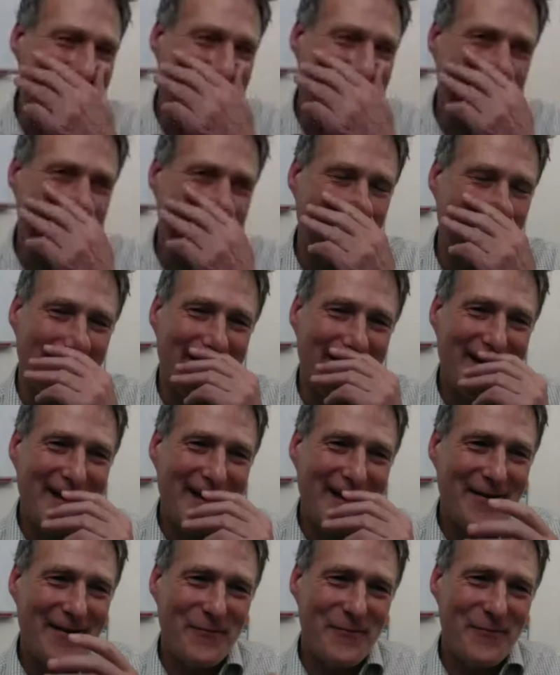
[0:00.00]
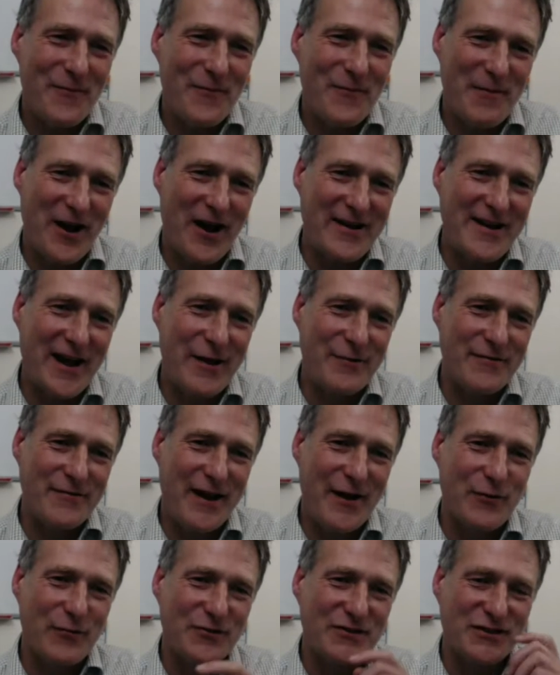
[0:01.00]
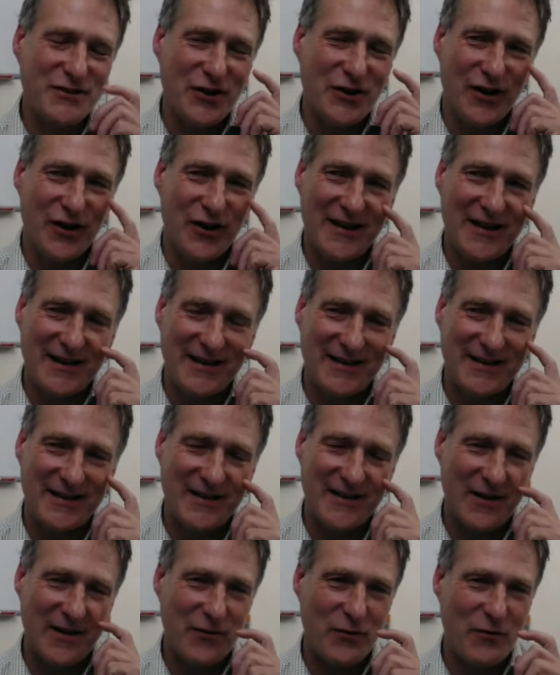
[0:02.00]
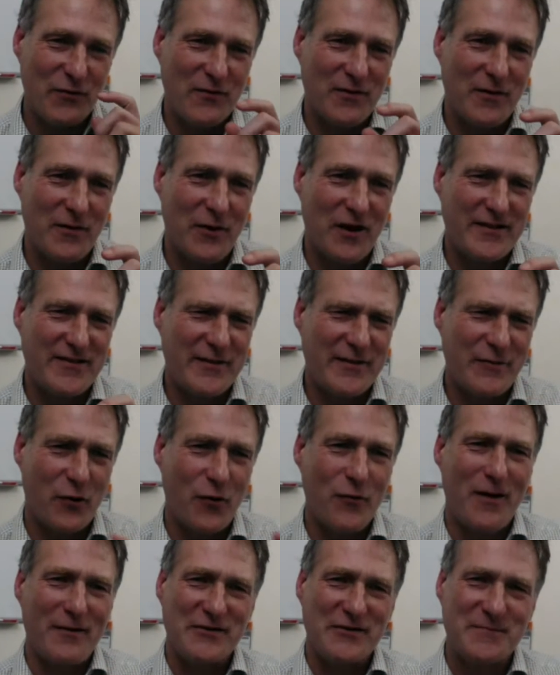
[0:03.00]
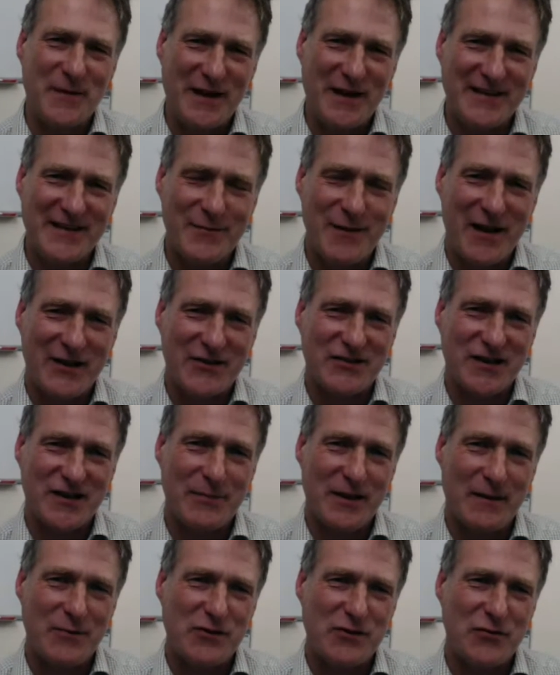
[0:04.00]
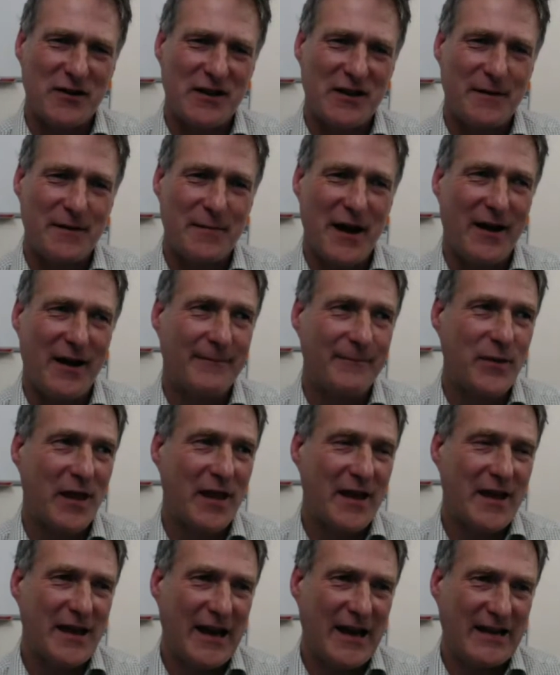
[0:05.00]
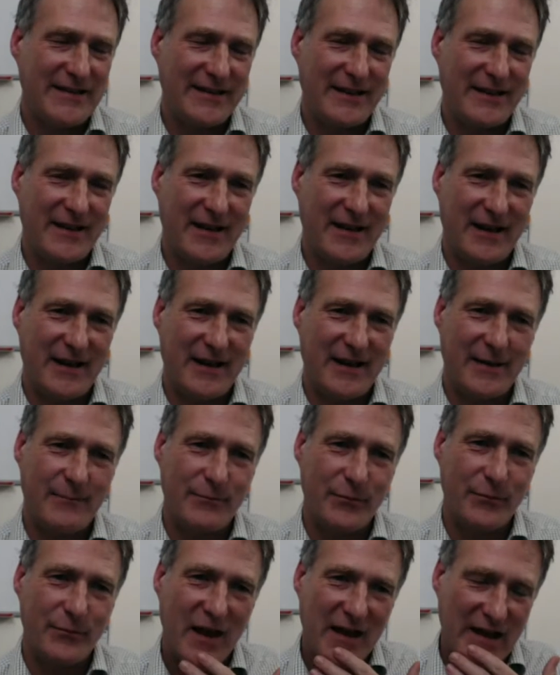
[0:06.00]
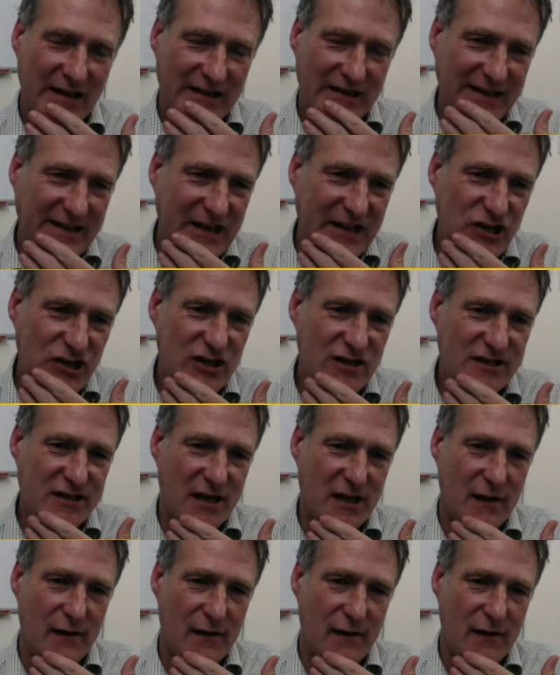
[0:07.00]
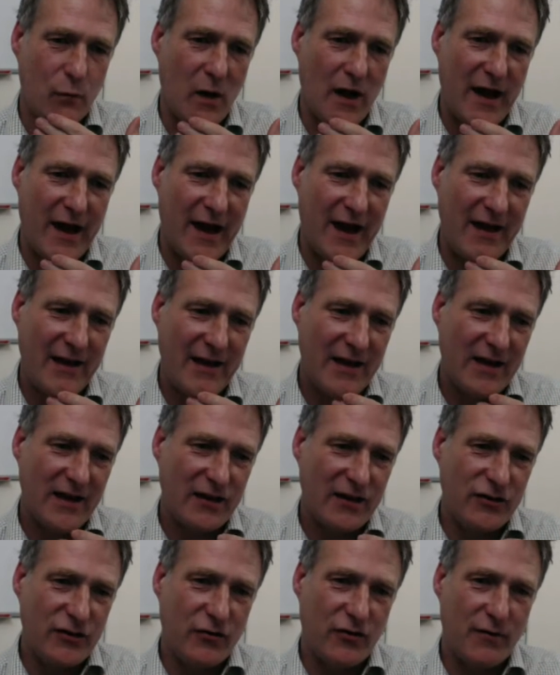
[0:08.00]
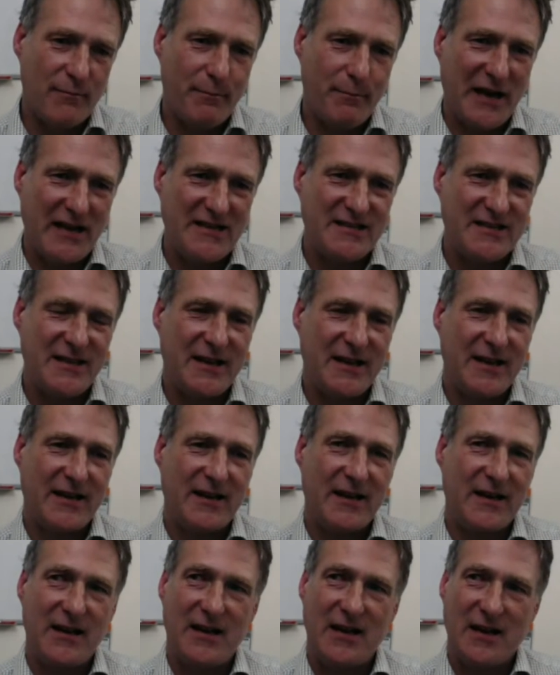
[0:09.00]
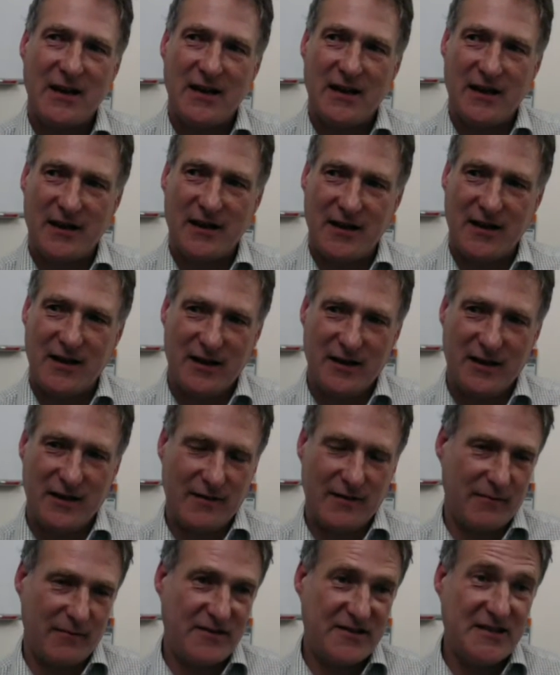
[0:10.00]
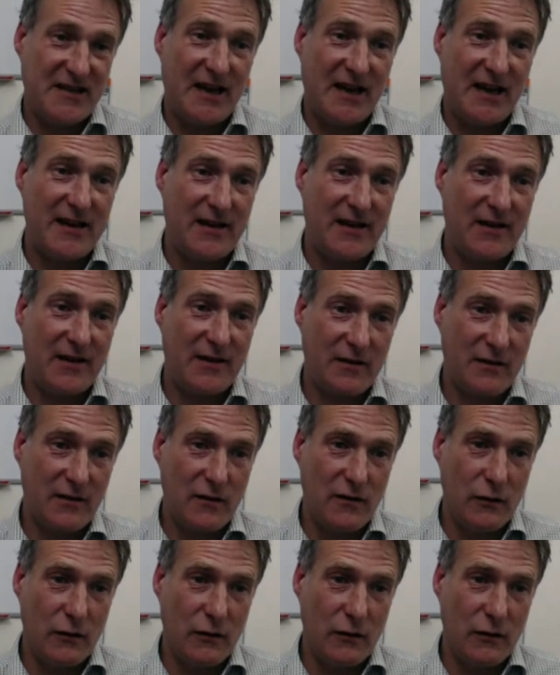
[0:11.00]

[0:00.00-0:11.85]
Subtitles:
that, well, I mean, I know Neil's got, I don't know who I was speaking to actually, but they were talking about an initiative where you could basically take